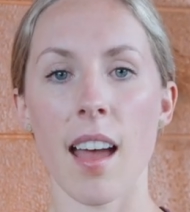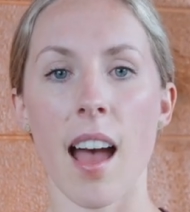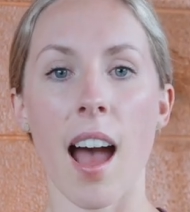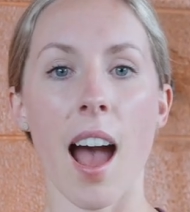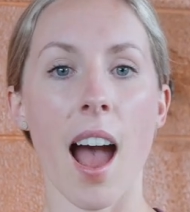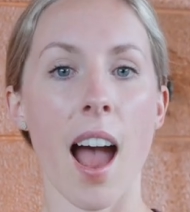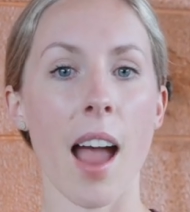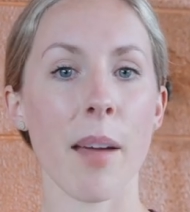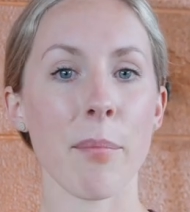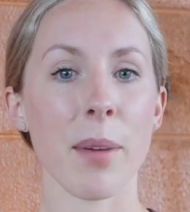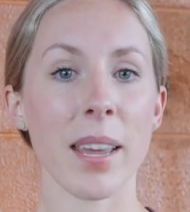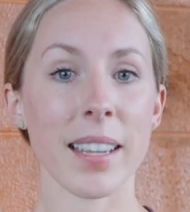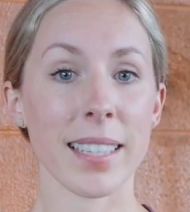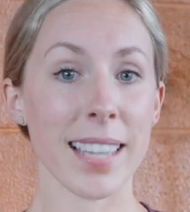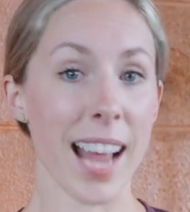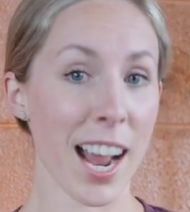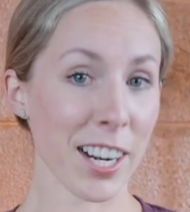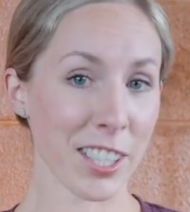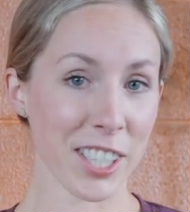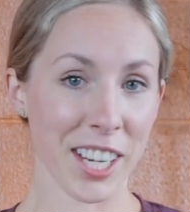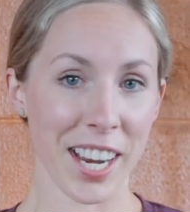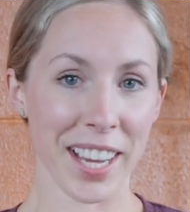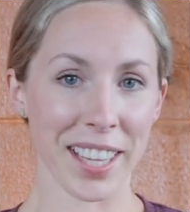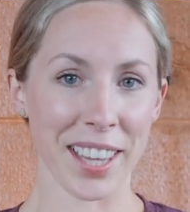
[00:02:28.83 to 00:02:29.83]
I'm
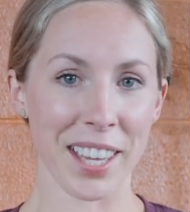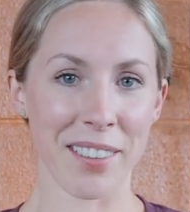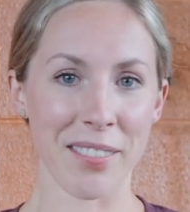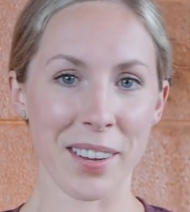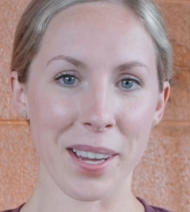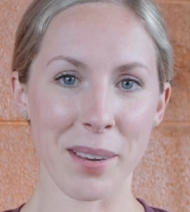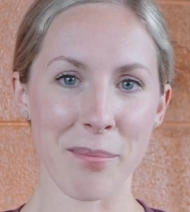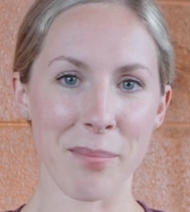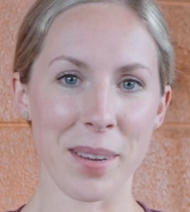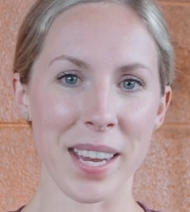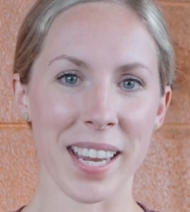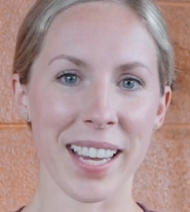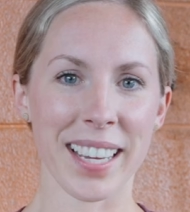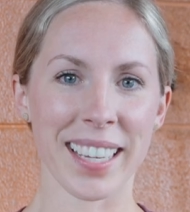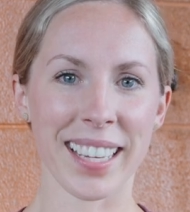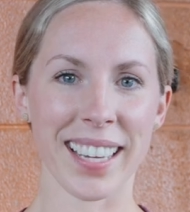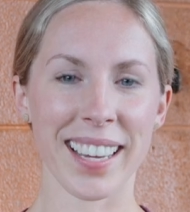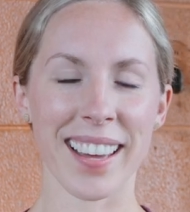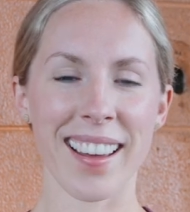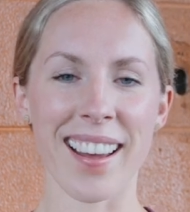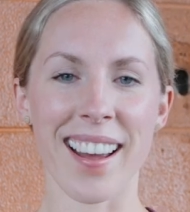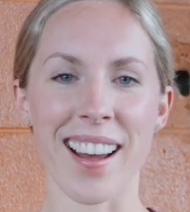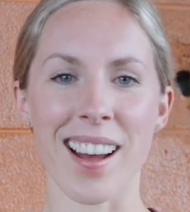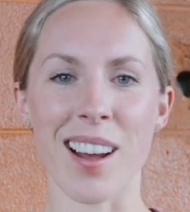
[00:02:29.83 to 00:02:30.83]
Dr. Hayley VanBeek.
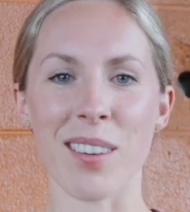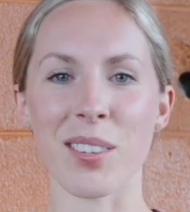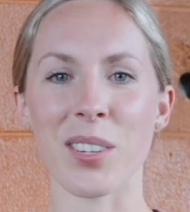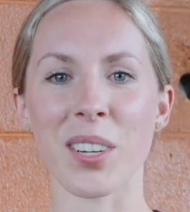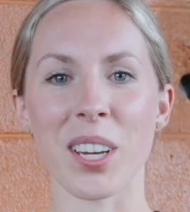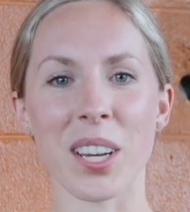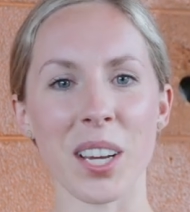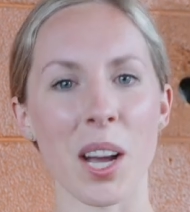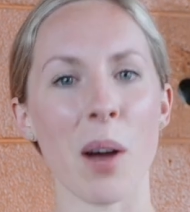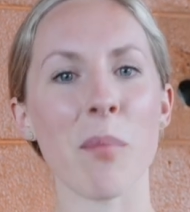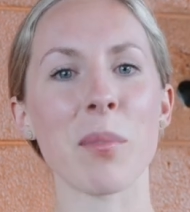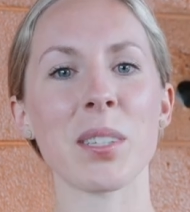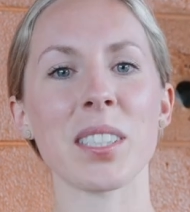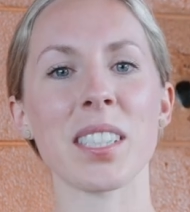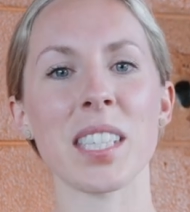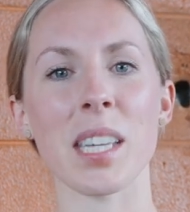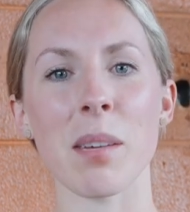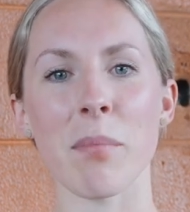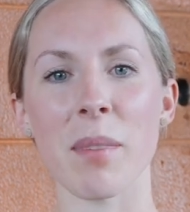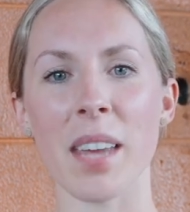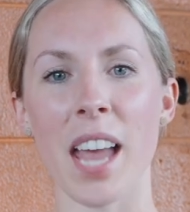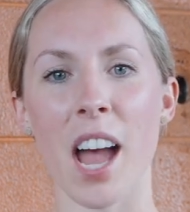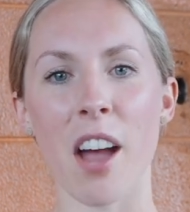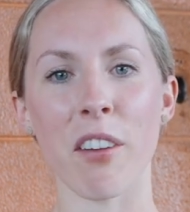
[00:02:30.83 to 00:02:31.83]
Uh, you can come and
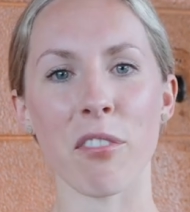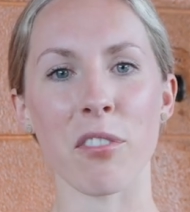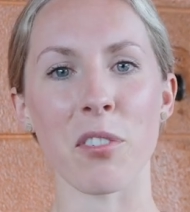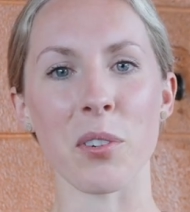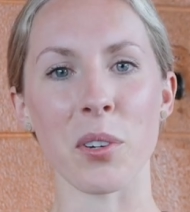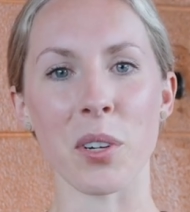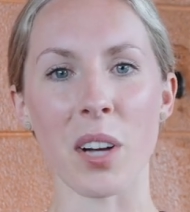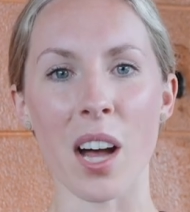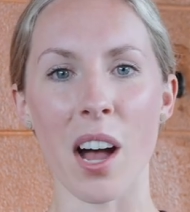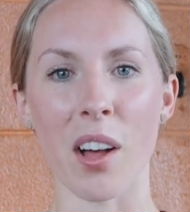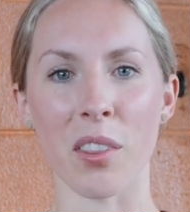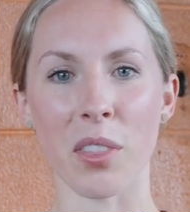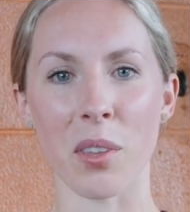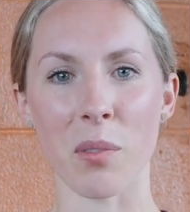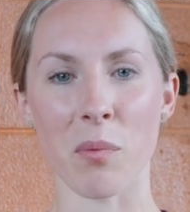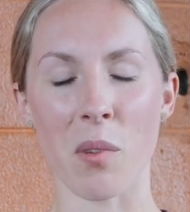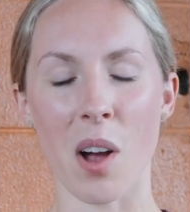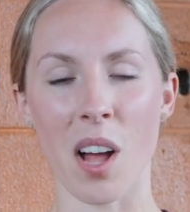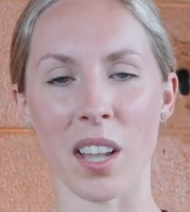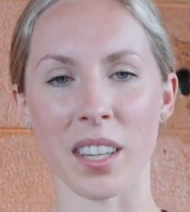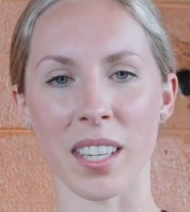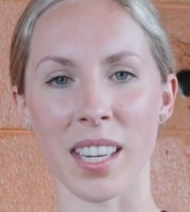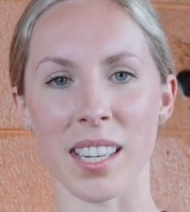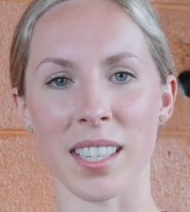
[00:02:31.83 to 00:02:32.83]
see me at Fuel Health and
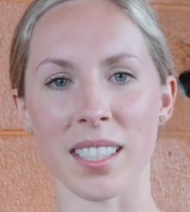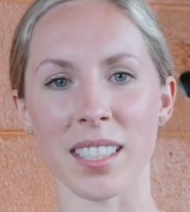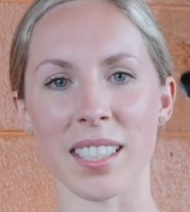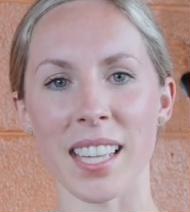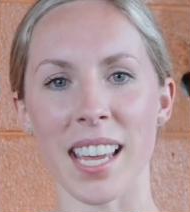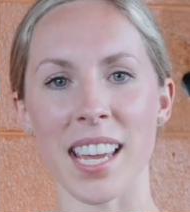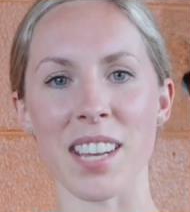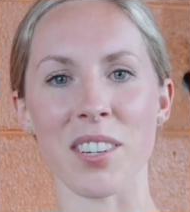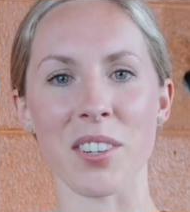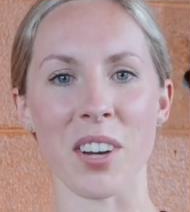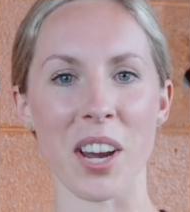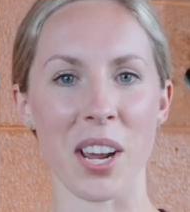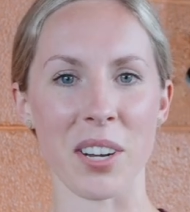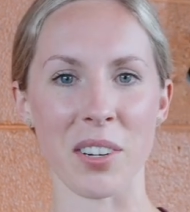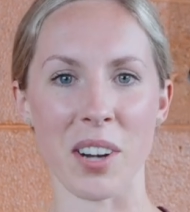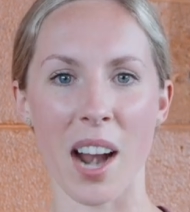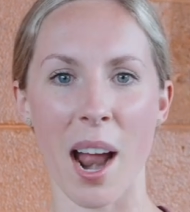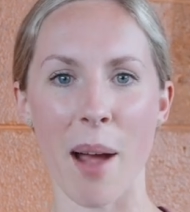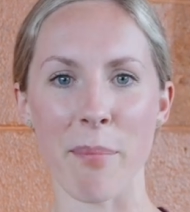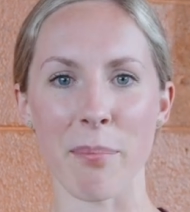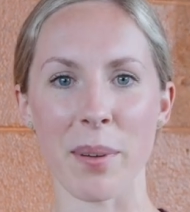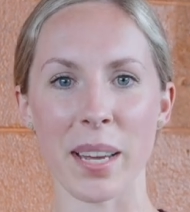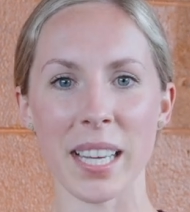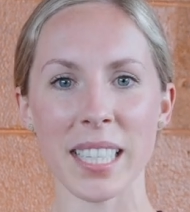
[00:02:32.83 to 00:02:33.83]
Wellness in Grand
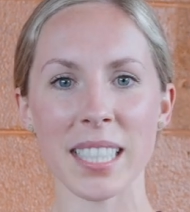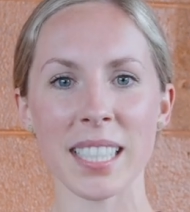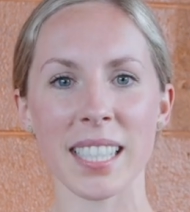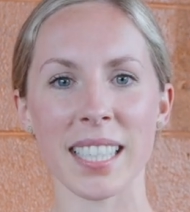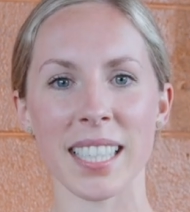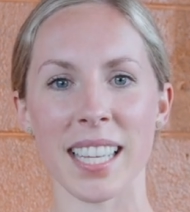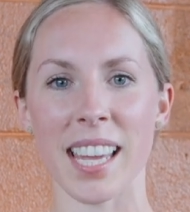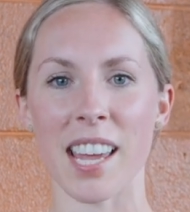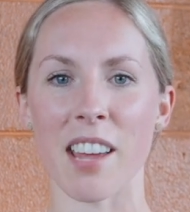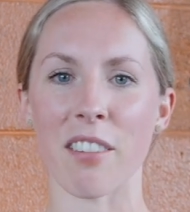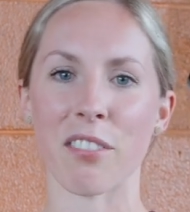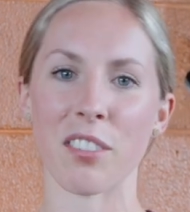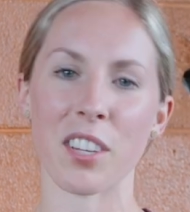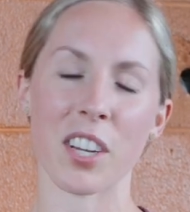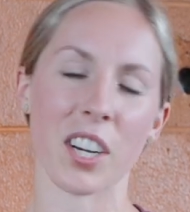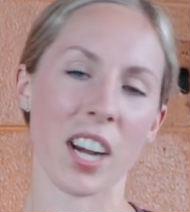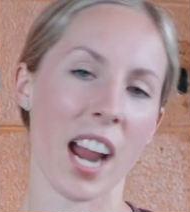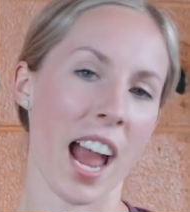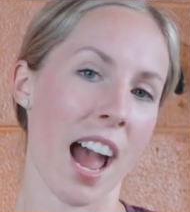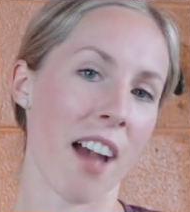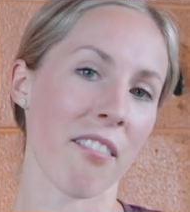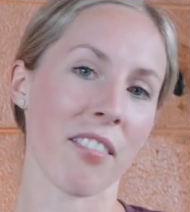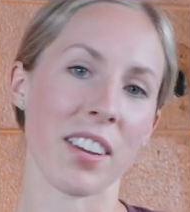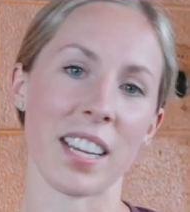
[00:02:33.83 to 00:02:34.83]
Rapids if
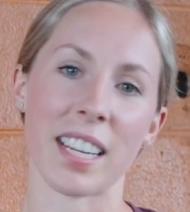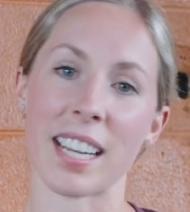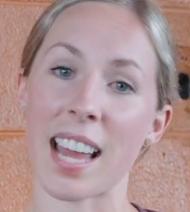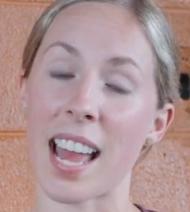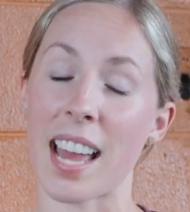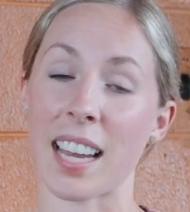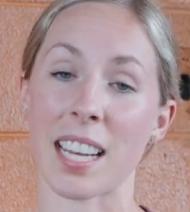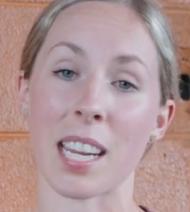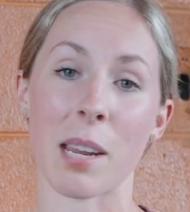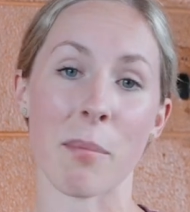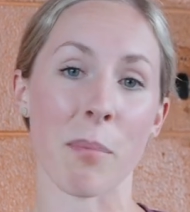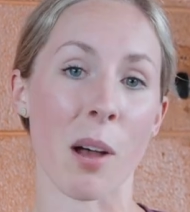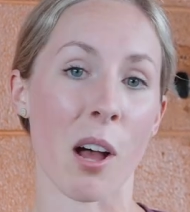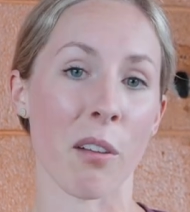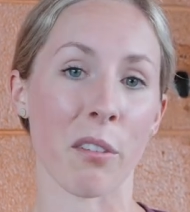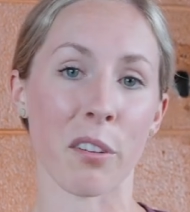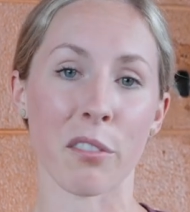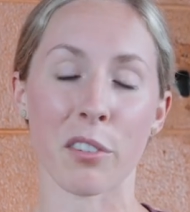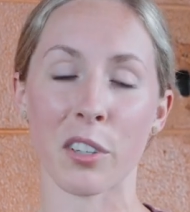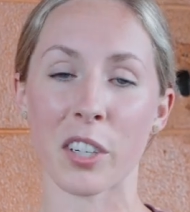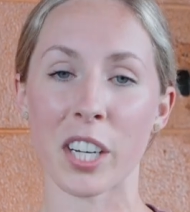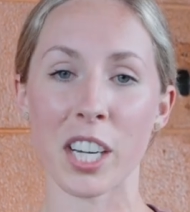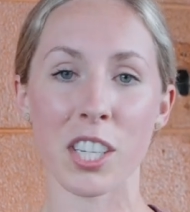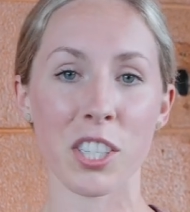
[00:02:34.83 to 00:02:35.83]
you're having any
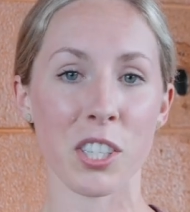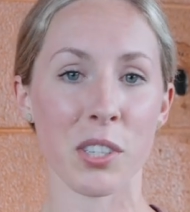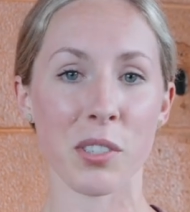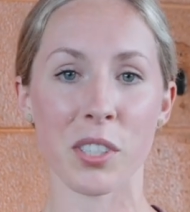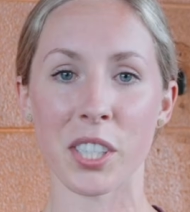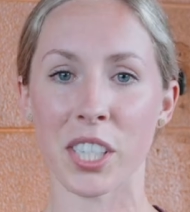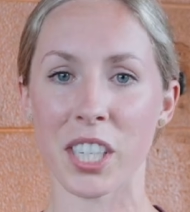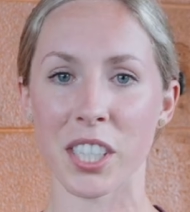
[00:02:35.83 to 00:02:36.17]
pelvic floor issues or